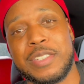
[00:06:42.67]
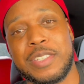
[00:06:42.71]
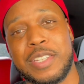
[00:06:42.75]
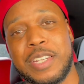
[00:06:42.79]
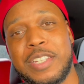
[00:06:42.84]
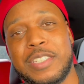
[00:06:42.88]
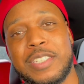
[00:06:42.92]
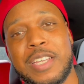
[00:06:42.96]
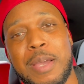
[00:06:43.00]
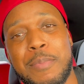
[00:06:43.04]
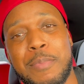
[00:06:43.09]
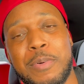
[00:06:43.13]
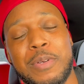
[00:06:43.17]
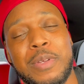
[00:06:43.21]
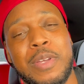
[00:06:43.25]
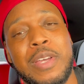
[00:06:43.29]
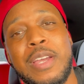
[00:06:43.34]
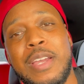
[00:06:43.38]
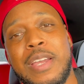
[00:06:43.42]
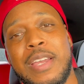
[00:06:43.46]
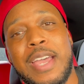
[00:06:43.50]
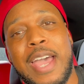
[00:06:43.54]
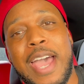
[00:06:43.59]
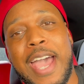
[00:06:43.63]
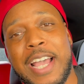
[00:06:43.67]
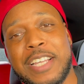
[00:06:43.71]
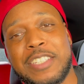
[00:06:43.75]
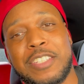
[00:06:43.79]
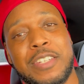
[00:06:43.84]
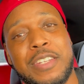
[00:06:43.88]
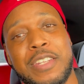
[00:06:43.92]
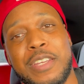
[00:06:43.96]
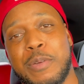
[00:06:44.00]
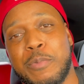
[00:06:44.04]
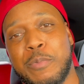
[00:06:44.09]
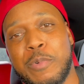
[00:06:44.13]
Any type of
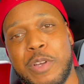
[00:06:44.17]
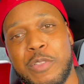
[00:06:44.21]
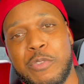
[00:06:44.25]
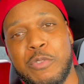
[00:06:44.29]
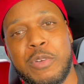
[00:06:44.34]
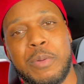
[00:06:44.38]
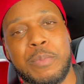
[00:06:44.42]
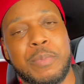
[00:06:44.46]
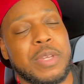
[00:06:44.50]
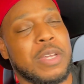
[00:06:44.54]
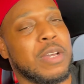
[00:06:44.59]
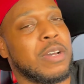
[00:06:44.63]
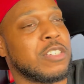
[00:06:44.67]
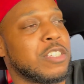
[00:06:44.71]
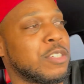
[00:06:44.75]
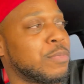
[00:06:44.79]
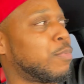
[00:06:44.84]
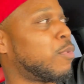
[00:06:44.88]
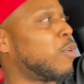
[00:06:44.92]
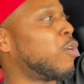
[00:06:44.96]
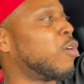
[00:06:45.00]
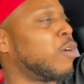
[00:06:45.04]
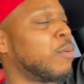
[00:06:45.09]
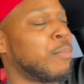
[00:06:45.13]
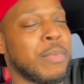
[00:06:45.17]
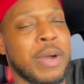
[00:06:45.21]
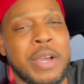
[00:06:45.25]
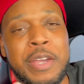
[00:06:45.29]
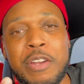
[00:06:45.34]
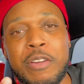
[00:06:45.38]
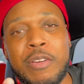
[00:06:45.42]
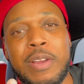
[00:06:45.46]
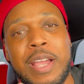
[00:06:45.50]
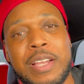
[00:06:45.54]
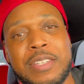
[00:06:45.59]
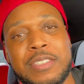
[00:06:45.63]
accident, whether it be a small
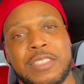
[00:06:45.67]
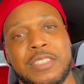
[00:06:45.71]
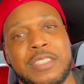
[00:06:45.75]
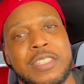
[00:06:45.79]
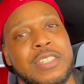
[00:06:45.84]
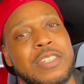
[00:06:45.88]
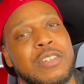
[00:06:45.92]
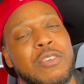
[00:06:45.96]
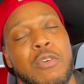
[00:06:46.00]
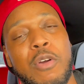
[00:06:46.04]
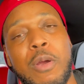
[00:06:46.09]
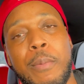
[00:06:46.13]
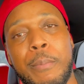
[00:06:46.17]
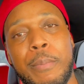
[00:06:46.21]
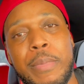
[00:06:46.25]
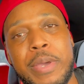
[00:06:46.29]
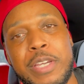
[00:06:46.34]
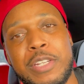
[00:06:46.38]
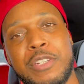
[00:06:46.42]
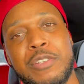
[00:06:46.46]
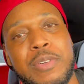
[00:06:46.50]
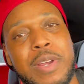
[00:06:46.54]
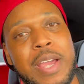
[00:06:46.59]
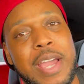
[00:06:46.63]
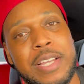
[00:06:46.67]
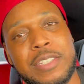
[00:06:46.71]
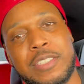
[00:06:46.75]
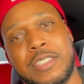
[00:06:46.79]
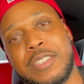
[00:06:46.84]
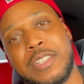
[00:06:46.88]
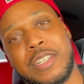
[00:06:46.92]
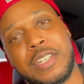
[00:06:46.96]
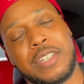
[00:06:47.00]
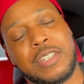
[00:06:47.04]
minor accident or a major accident.